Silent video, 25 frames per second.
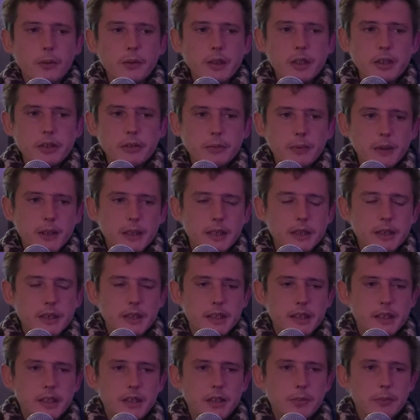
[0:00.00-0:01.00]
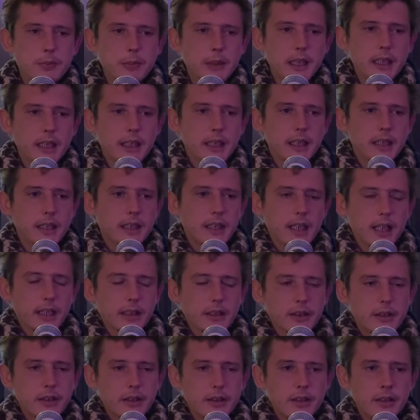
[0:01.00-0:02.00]
all this research is being
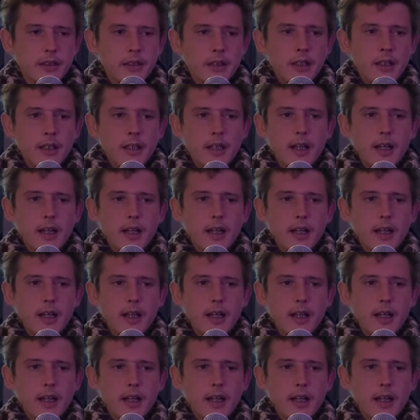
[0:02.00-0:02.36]
conducted,